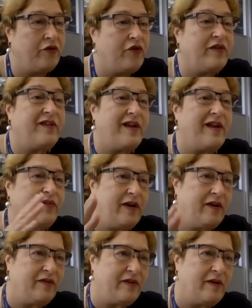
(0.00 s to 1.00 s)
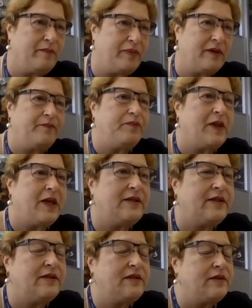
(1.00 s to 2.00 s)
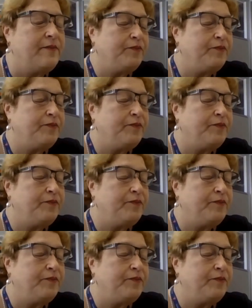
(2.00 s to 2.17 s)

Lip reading: just as an example, that is.